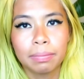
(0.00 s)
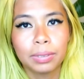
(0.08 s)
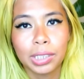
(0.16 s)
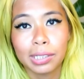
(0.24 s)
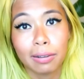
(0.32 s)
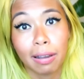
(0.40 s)

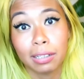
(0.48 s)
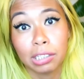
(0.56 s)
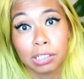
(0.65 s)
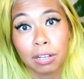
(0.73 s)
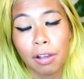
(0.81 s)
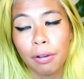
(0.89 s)
start
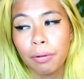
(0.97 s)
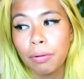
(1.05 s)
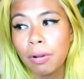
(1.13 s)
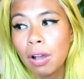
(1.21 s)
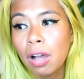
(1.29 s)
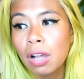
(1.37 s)

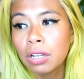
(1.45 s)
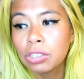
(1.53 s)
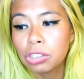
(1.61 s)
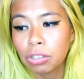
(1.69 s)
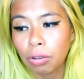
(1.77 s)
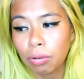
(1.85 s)
slow,
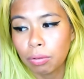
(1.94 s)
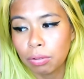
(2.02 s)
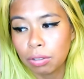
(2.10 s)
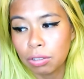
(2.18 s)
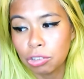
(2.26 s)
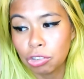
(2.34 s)
so
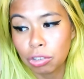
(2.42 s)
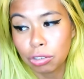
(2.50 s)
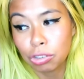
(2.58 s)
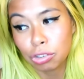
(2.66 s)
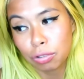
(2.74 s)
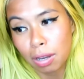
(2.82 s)
you
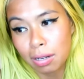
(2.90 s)
just try to